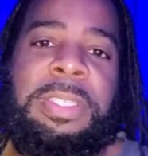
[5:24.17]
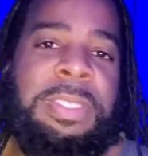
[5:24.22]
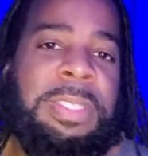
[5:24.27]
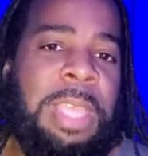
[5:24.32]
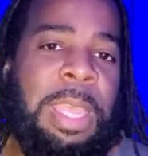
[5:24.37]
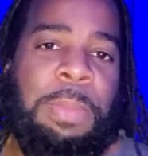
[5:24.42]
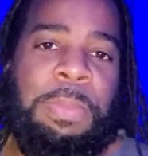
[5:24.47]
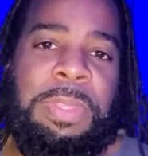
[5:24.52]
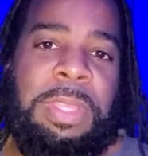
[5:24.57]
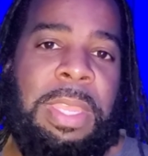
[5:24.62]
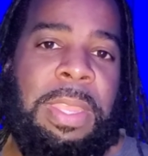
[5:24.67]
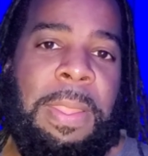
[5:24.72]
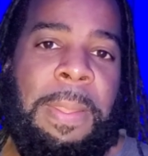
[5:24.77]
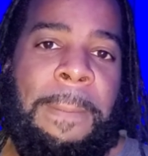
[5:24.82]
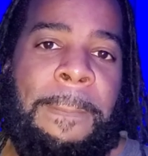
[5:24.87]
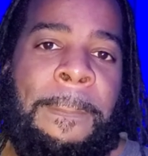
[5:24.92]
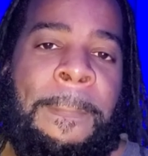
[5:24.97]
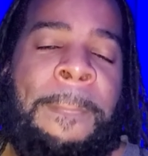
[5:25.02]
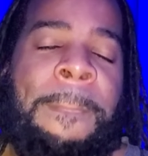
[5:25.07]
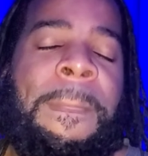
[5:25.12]
the same thing.
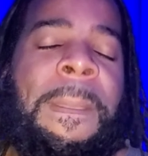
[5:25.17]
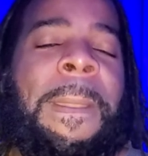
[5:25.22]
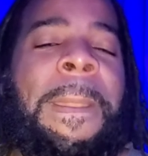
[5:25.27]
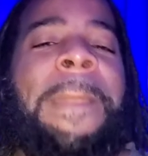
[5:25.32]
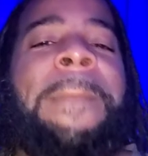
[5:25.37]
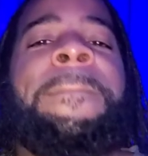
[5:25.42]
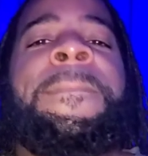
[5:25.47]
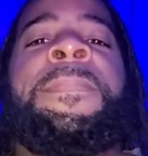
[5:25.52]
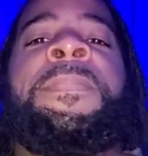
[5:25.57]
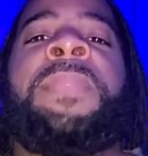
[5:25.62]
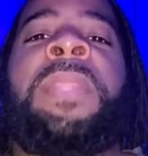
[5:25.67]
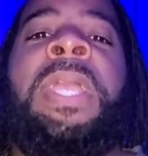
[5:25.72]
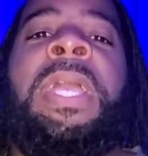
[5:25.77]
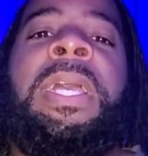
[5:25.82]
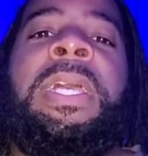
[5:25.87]
All right?